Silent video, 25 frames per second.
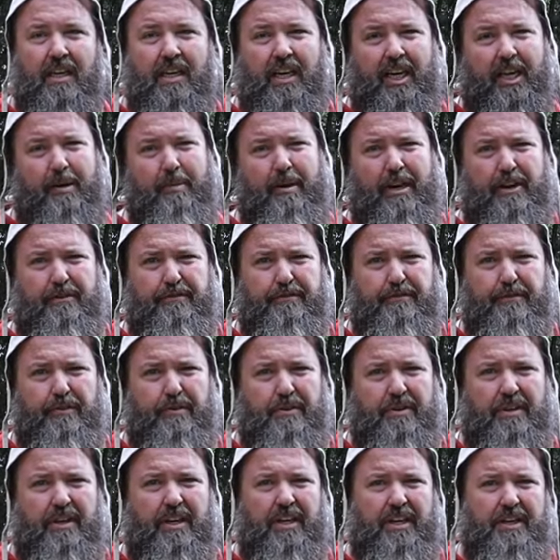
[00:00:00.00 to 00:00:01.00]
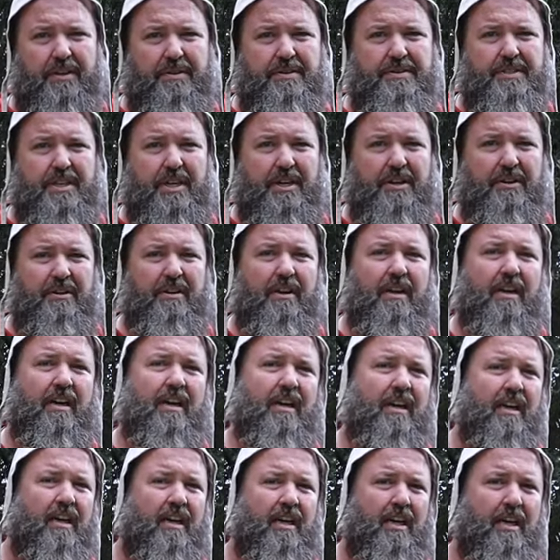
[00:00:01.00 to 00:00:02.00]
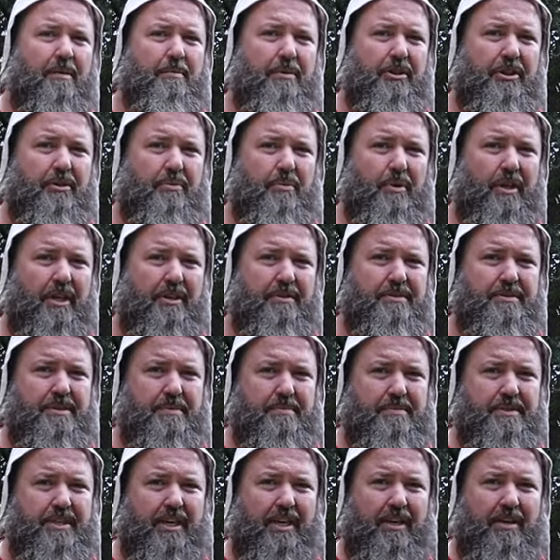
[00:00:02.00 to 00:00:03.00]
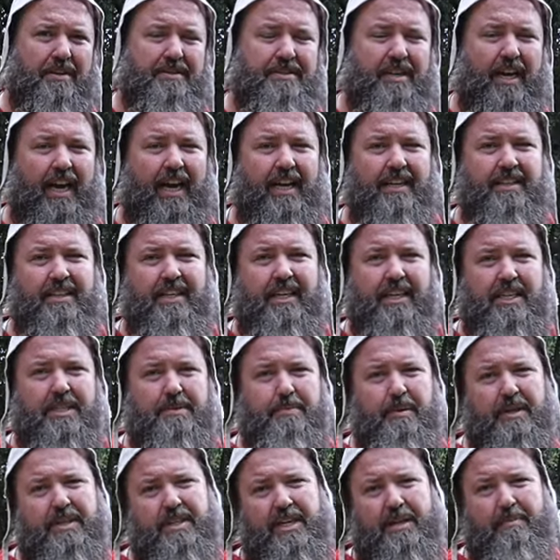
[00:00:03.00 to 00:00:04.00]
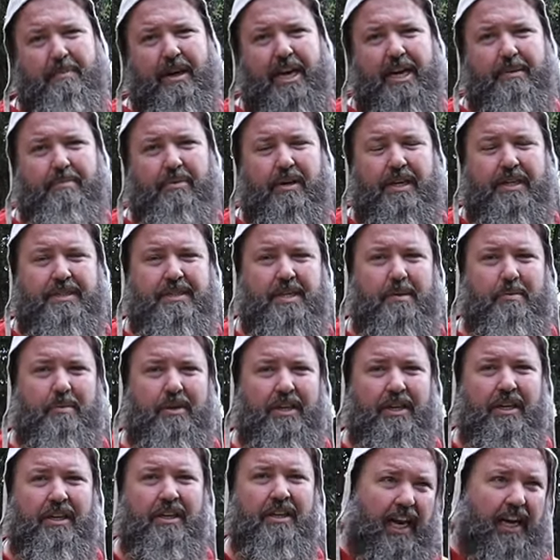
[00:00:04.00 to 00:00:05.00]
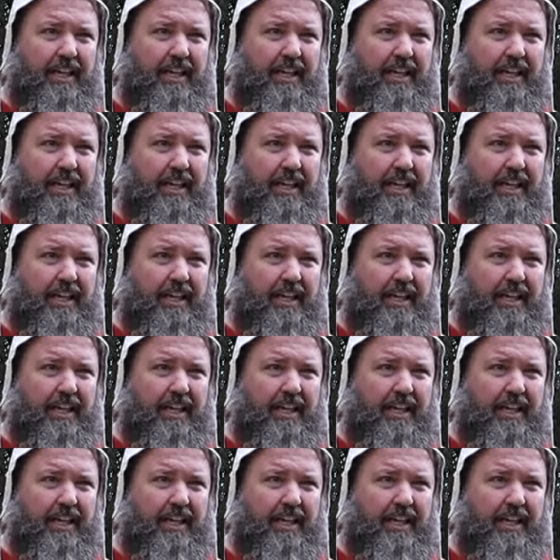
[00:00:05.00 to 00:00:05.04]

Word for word: like about a fortnight or so but the wheels themselves I had to get specially made by someone